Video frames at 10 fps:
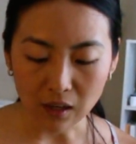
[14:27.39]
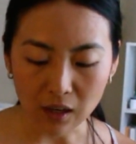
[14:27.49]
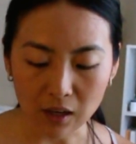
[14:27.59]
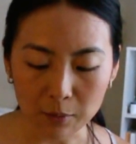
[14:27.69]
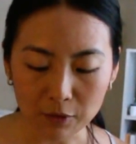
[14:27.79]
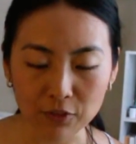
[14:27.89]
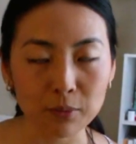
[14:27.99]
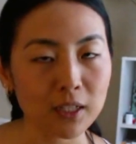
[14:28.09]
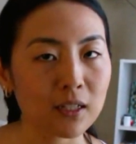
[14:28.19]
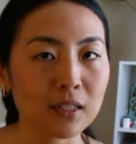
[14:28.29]

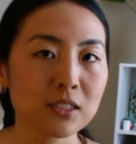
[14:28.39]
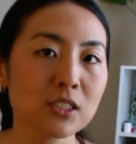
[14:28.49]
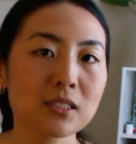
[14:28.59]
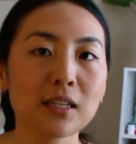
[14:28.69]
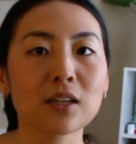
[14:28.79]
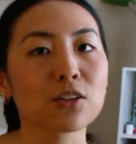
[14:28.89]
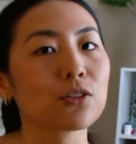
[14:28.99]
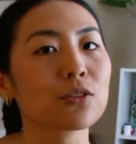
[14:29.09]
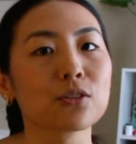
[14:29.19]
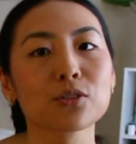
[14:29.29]
Verbena is just like a
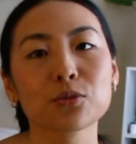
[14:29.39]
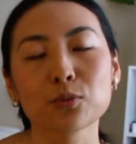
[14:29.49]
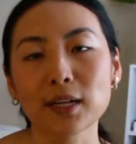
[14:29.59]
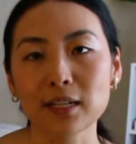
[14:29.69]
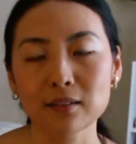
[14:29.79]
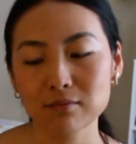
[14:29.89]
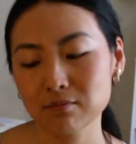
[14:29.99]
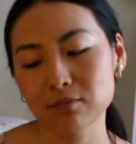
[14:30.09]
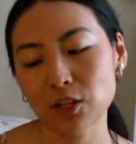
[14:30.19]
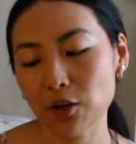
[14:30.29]
great
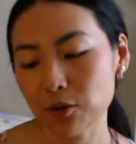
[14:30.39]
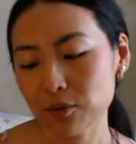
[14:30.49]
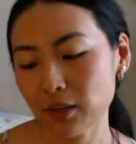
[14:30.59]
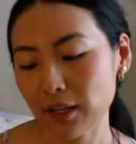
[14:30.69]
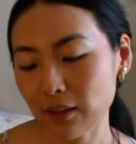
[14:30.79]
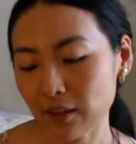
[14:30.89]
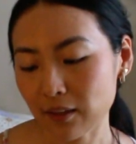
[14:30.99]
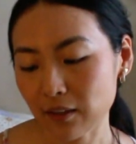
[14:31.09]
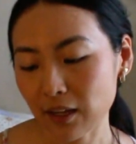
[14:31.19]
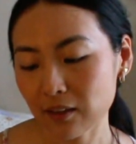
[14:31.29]
note, I
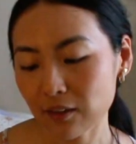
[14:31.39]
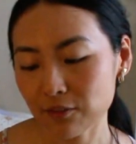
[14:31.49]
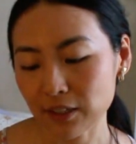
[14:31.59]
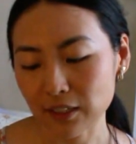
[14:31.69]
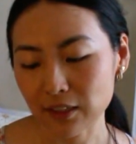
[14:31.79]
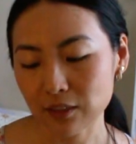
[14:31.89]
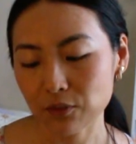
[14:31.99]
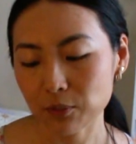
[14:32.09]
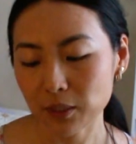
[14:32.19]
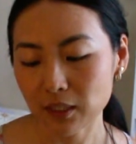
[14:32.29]
think. I love anything
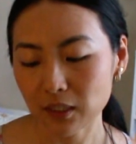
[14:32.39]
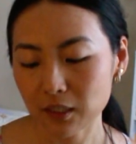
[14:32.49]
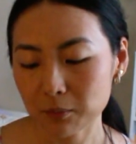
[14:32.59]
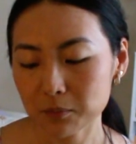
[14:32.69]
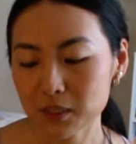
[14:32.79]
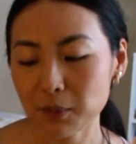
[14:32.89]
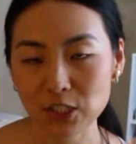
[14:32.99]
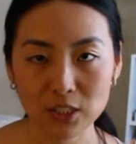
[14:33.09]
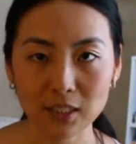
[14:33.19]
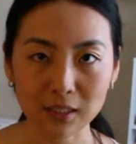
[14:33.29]
verbena,
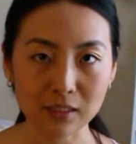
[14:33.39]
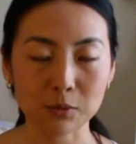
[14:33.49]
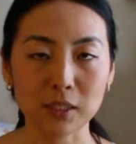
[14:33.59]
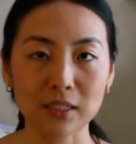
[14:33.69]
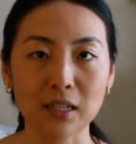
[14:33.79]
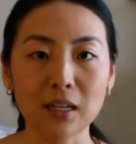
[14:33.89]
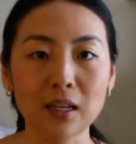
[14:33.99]
especially this one.